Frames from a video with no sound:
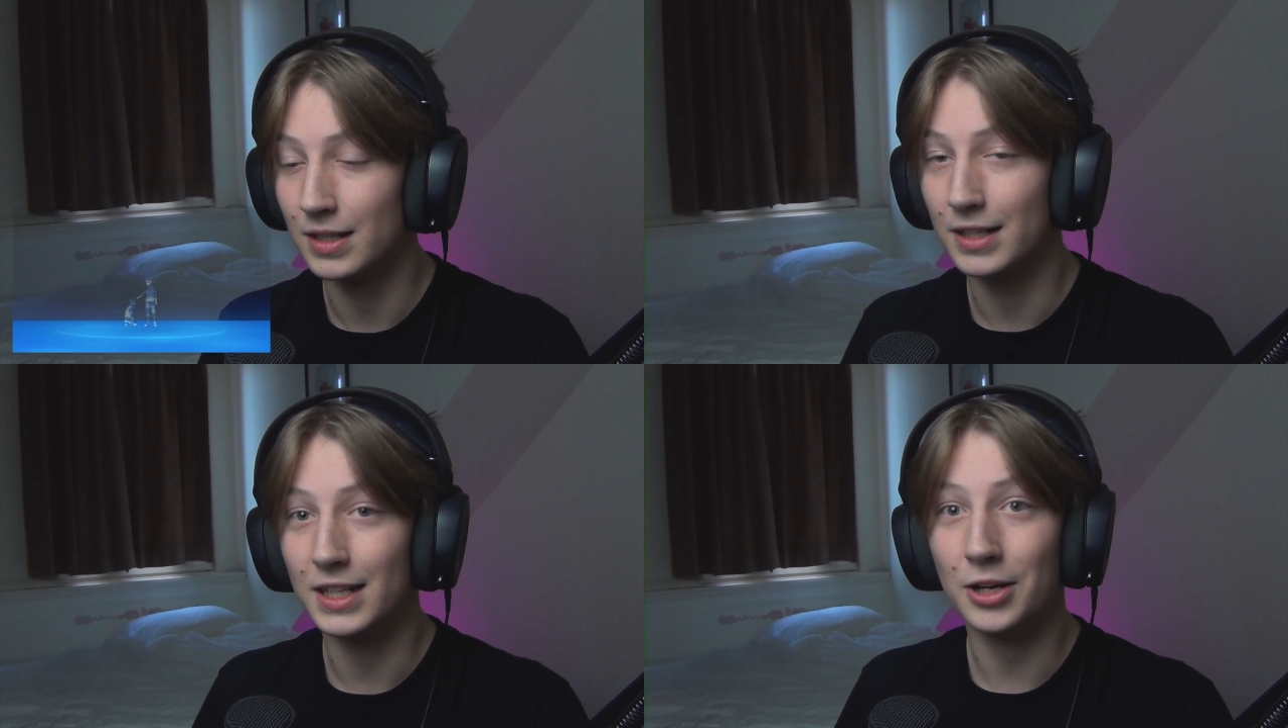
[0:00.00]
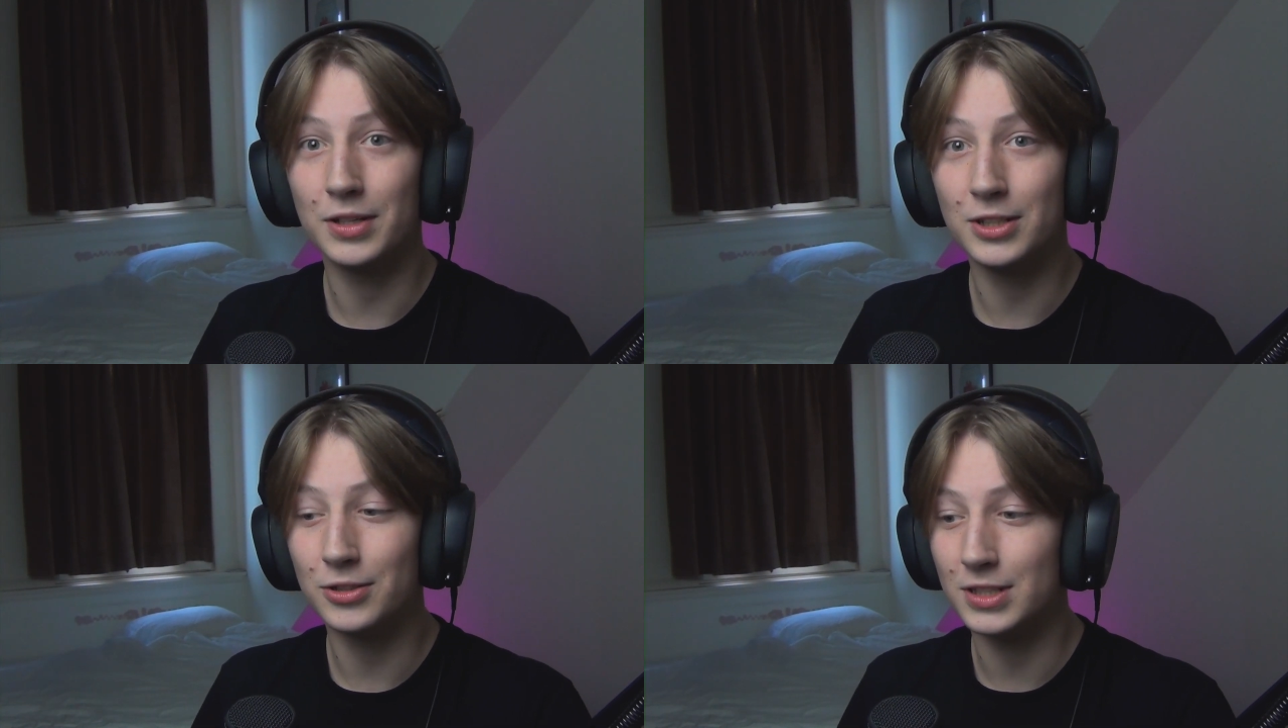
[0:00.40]
Now
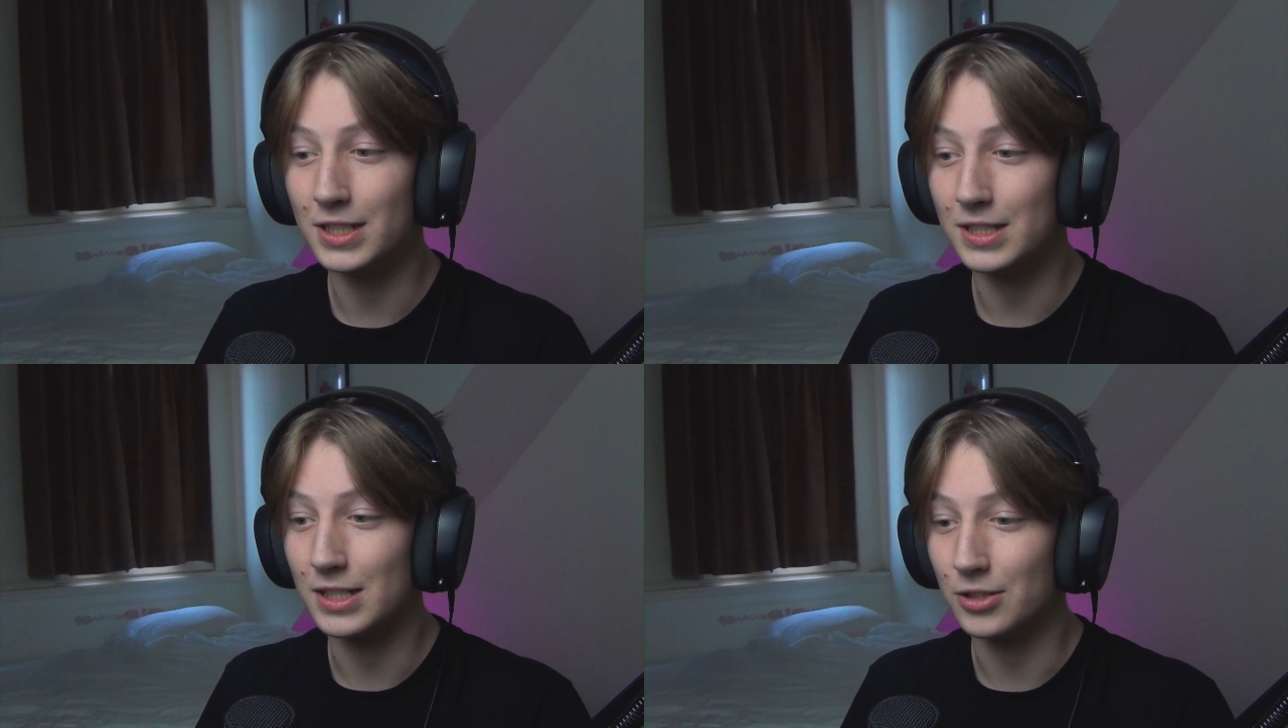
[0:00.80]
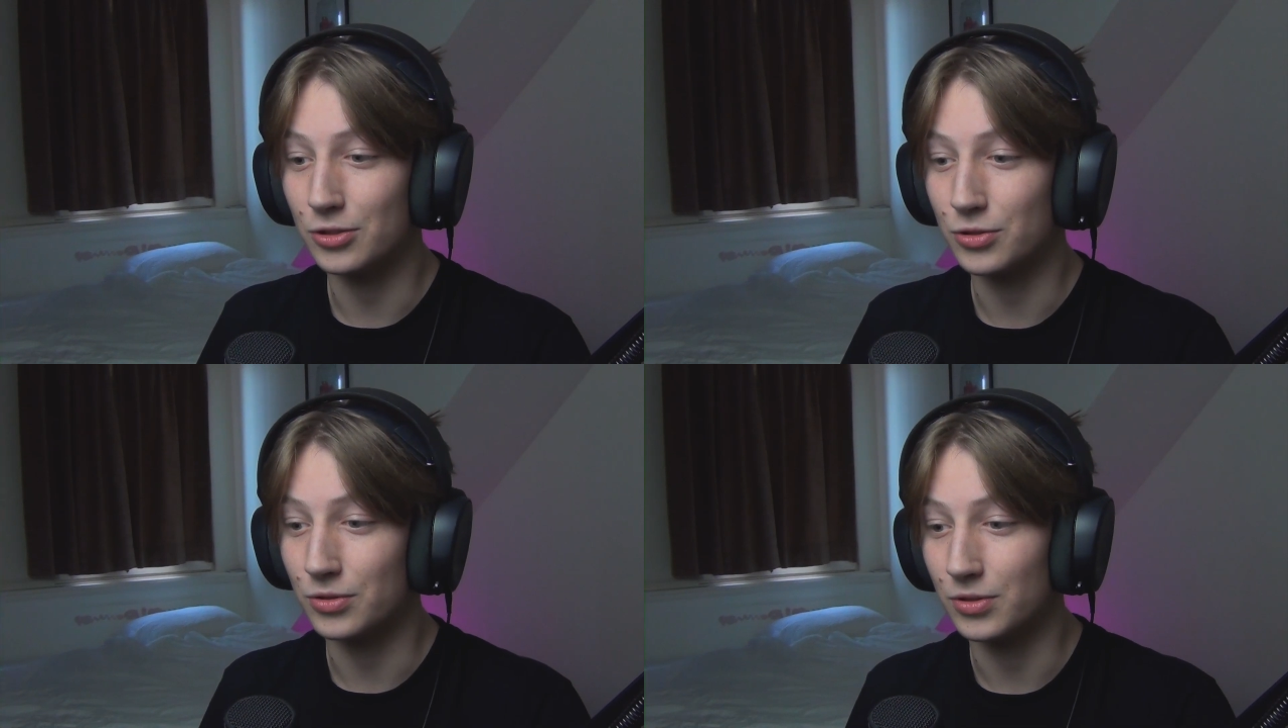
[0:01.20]
Inojin is in
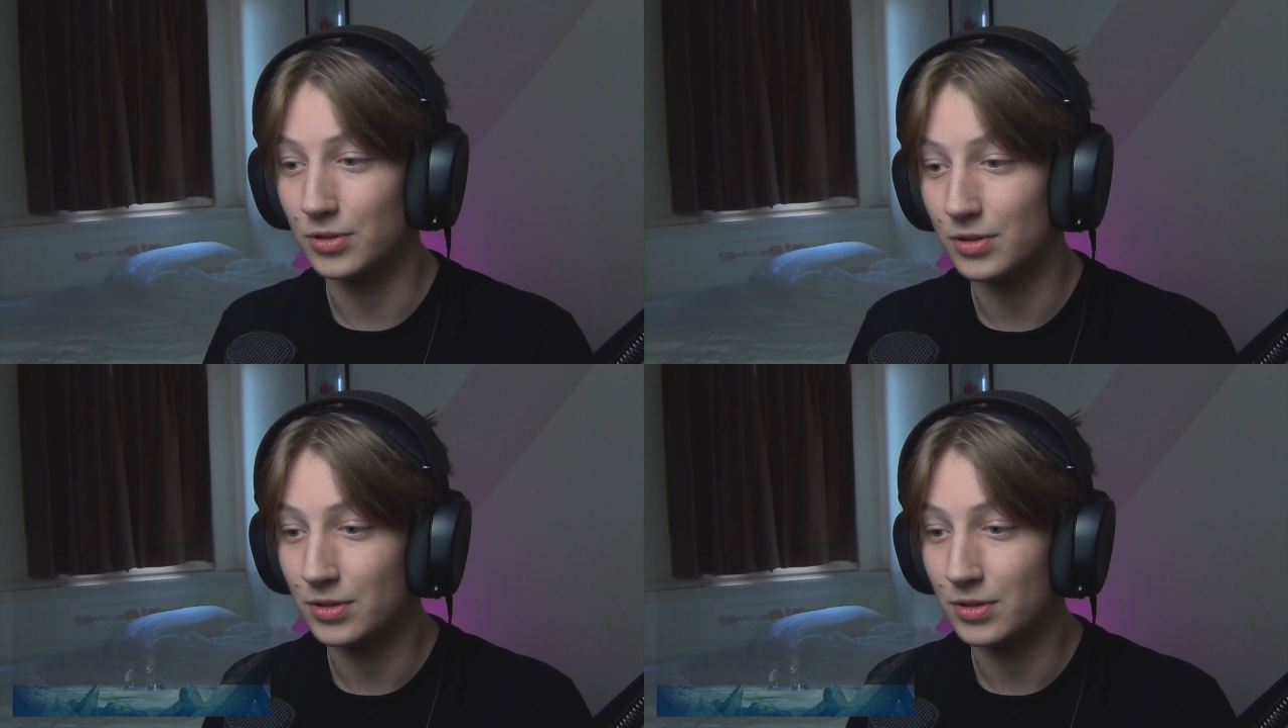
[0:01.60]
control.